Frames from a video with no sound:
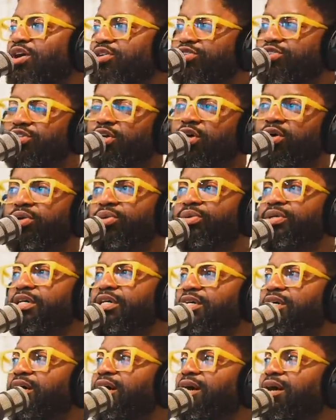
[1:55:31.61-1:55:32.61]
So,
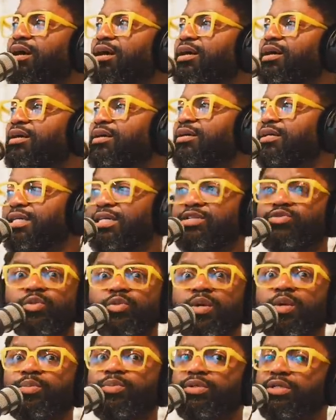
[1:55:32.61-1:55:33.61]
uh, because
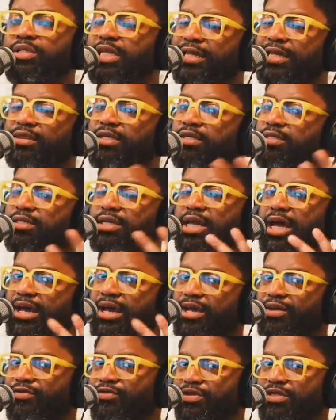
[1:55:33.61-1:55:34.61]
remember, like, this
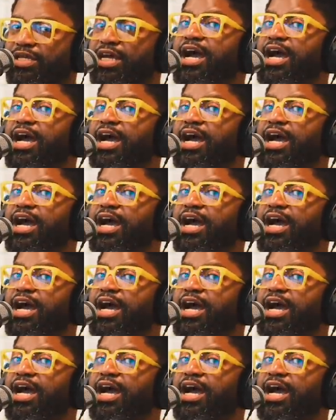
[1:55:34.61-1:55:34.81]
live is,